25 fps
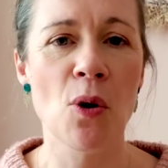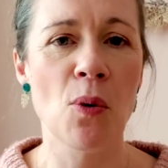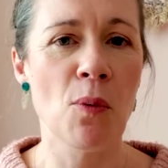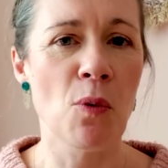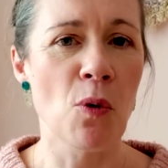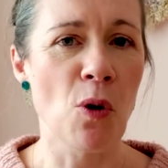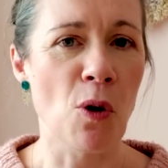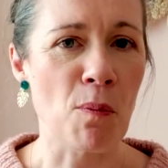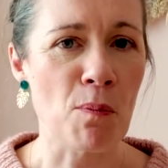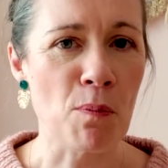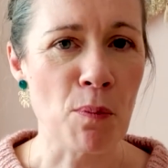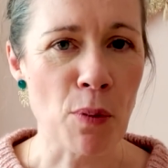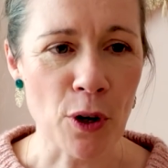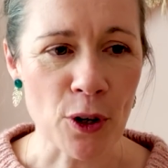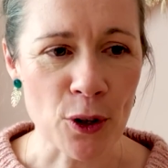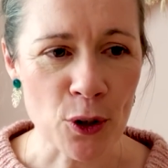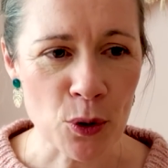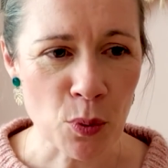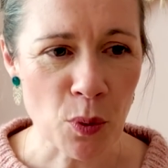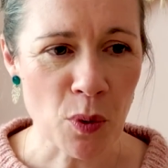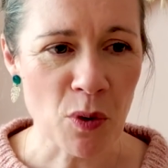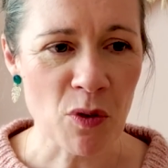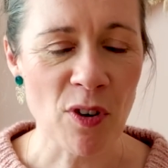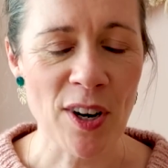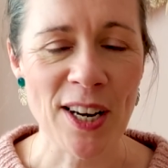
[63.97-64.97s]
what
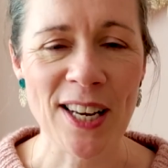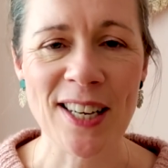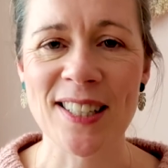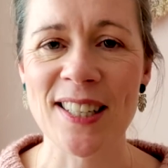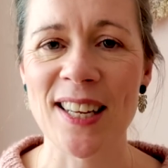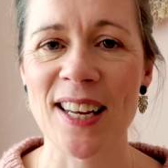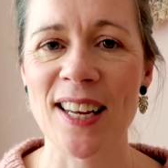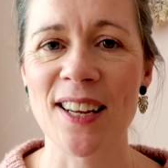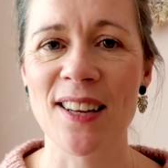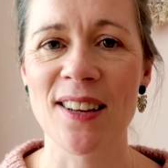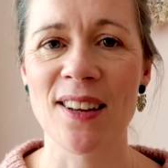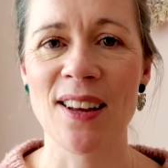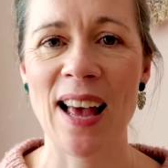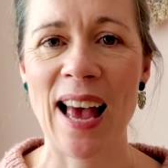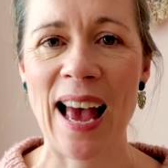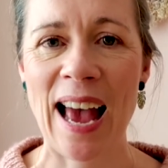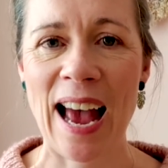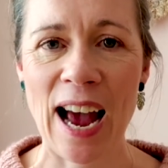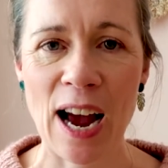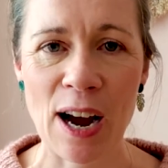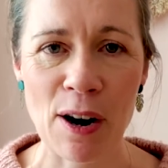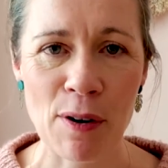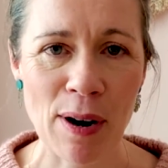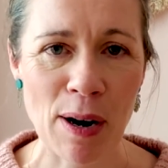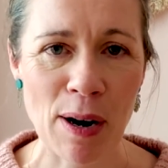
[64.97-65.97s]
books we're reading,
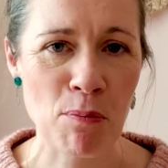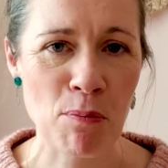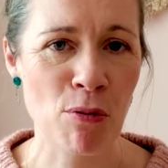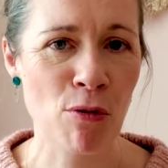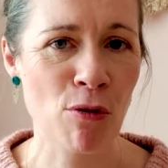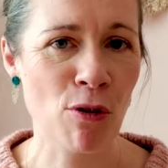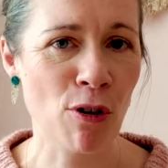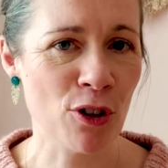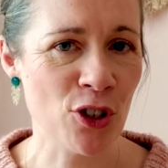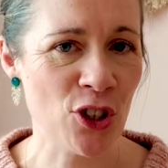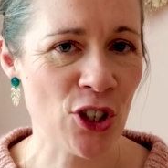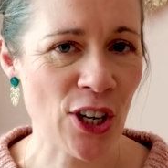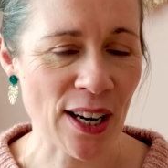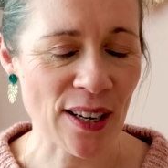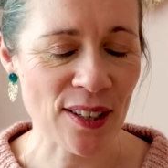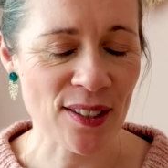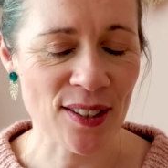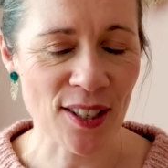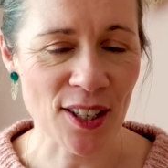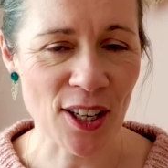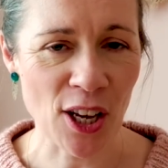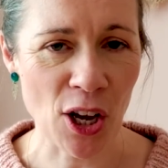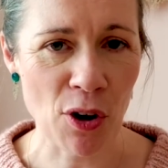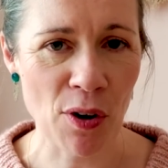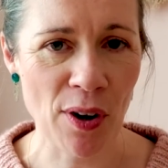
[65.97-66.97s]
how projects
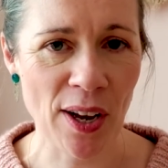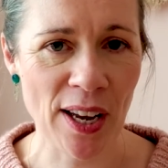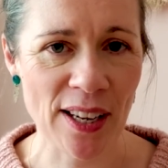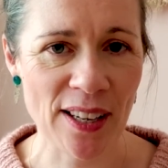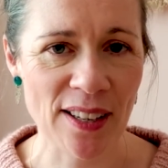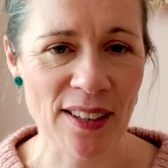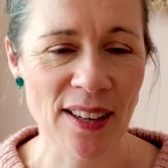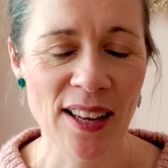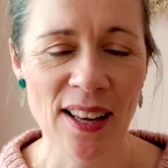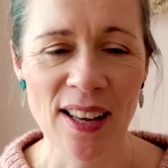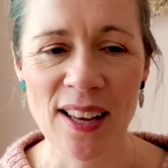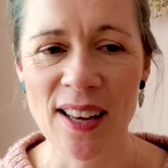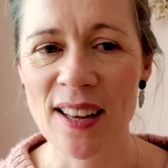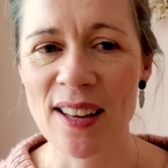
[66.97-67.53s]
are going,